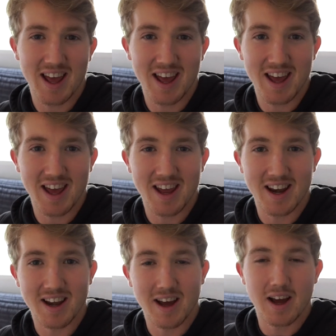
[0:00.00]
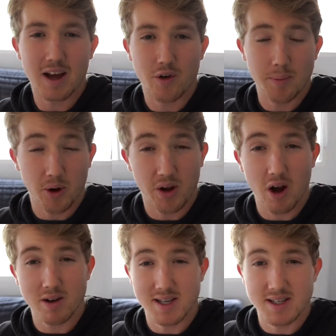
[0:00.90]
and
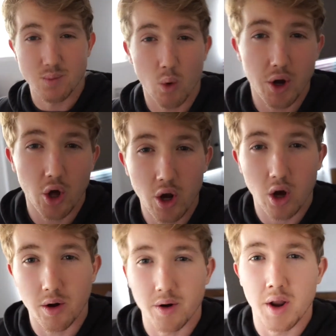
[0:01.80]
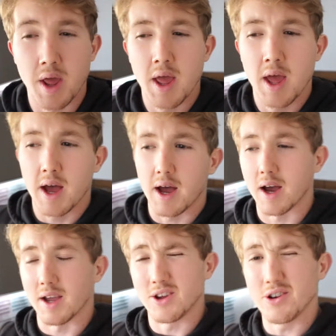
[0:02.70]
cryptocurrencies and whatnot on
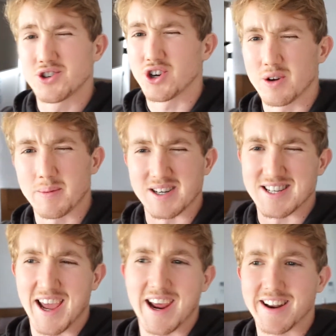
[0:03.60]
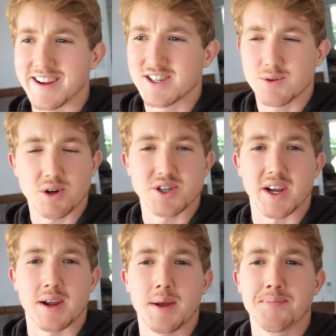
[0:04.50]
uh, YouTube and TED, just
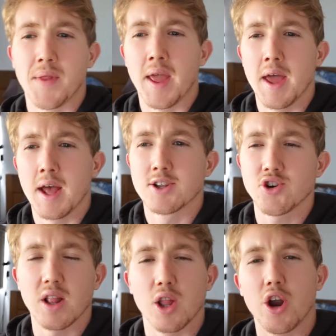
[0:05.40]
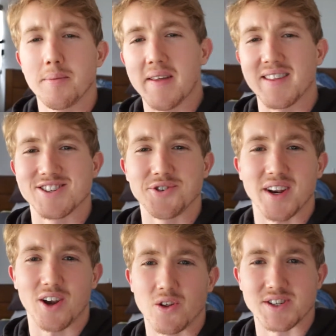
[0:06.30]
watching, trying to learn about these new
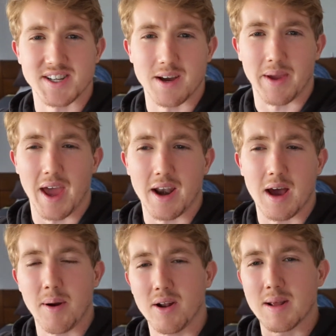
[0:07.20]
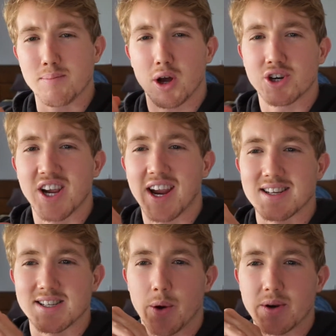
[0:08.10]
technologies coming out. Apparently blockchain
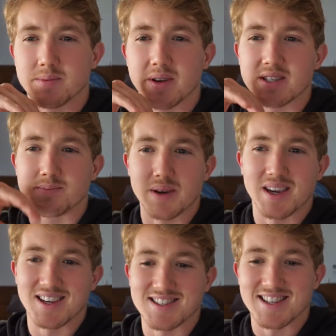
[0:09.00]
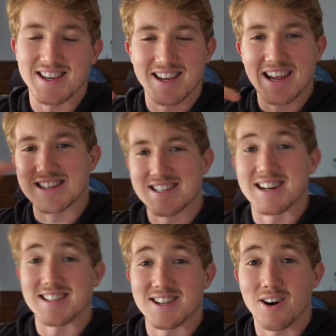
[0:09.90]
is going to be as big as the internet
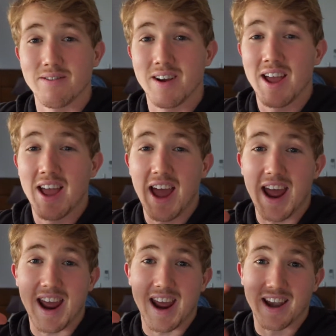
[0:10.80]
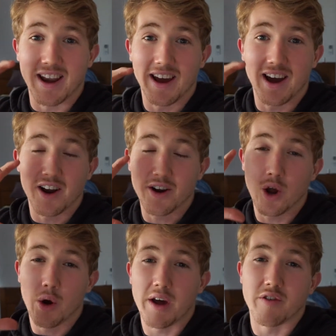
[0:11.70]
itself, and I don't
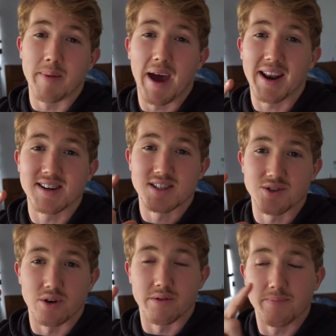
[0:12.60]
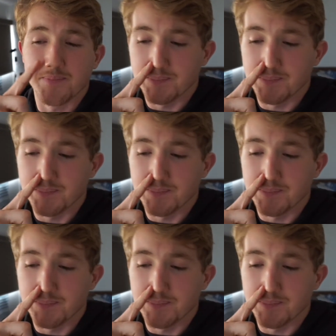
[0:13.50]
know enough about it to sort of,